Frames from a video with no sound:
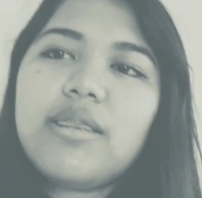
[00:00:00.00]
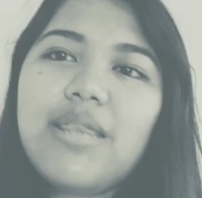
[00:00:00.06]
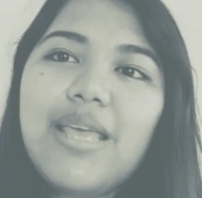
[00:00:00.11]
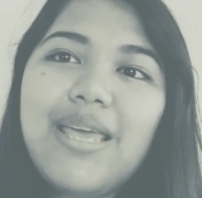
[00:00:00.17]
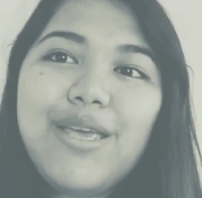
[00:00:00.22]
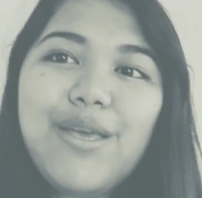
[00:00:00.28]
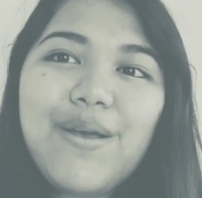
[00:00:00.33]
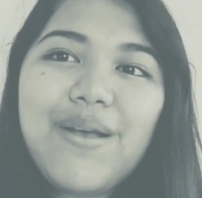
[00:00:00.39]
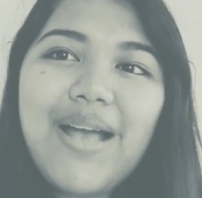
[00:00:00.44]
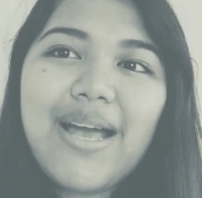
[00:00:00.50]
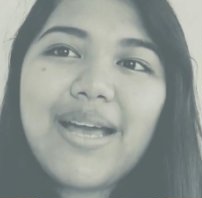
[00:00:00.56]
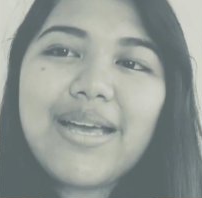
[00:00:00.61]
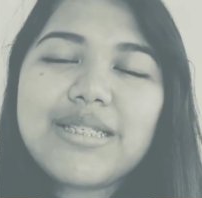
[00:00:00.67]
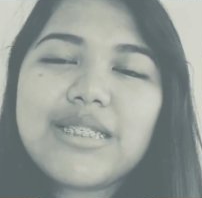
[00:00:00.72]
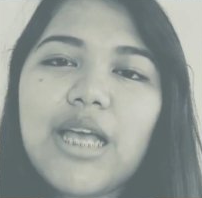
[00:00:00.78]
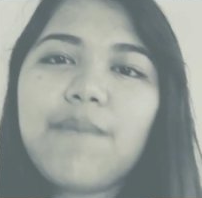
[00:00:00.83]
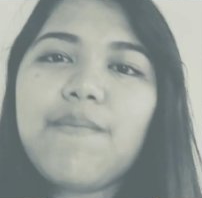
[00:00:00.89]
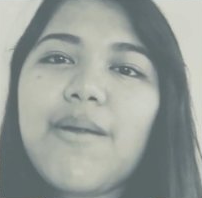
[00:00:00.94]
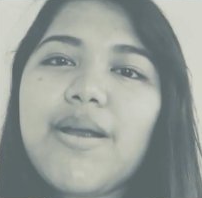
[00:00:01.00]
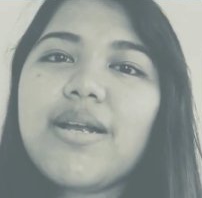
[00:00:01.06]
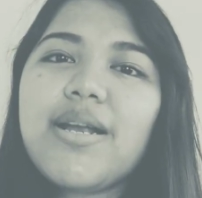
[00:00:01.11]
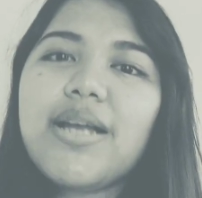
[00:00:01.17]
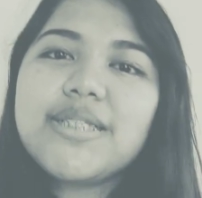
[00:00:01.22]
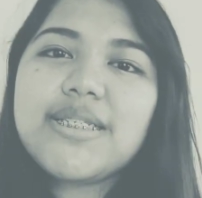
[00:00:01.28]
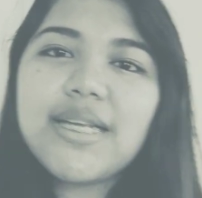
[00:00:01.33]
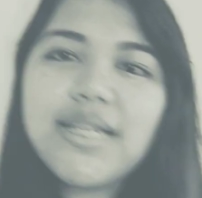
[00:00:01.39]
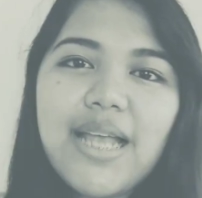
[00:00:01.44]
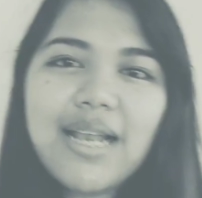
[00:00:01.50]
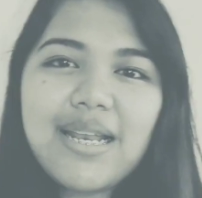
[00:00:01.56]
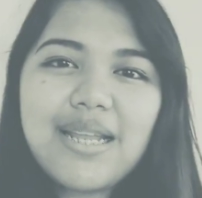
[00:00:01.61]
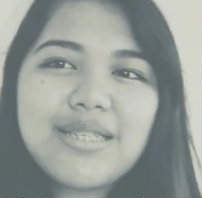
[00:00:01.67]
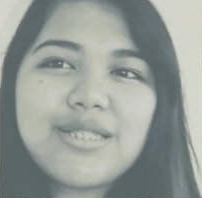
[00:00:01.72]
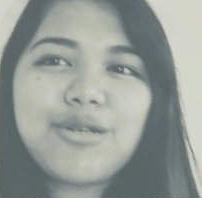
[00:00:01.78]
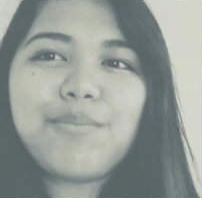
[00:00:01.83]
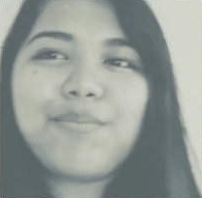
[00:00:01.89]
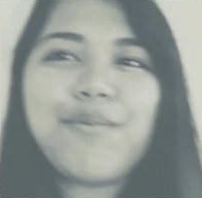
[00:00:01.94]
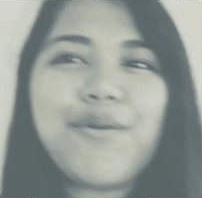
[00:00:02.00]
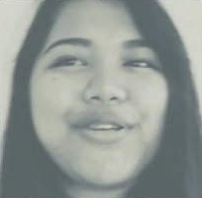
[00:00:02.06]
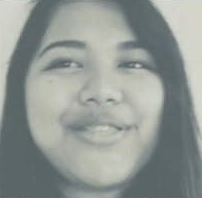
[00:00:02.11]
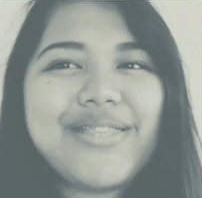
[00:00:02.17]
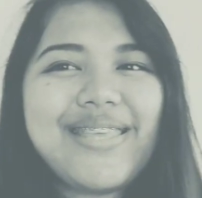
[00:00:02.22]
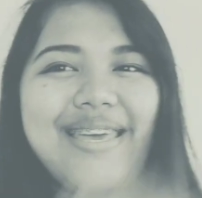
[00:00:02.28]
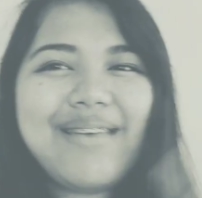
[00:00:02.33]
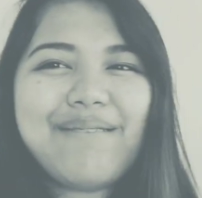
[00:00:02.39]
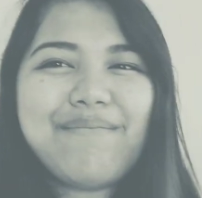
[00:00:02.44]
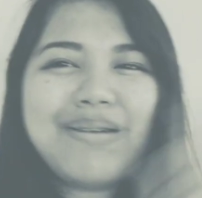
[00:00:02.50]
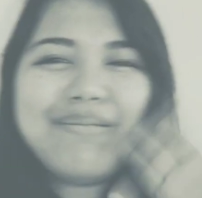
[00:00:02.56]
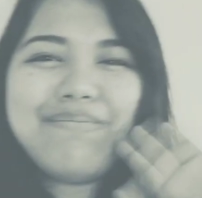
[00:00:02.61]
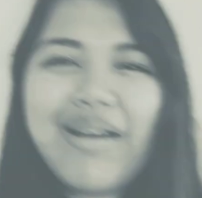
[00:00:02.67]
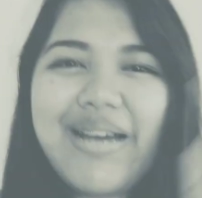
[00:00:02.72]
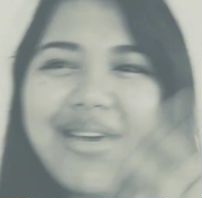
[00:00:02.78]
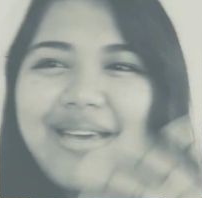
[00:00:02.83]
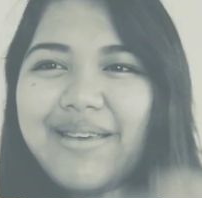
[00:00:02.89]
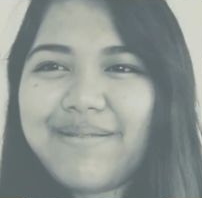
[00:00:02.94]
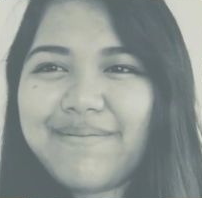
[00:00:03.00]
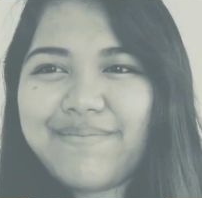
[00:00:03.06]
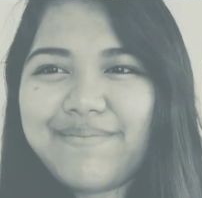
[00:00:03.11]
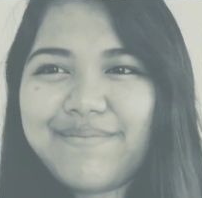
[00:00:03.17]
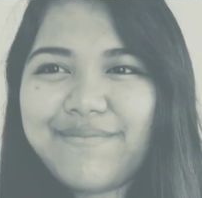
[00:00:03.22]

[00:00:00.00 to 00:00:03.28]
Thank you guys. I'm Mary Grace Andales reporting. Bye bye.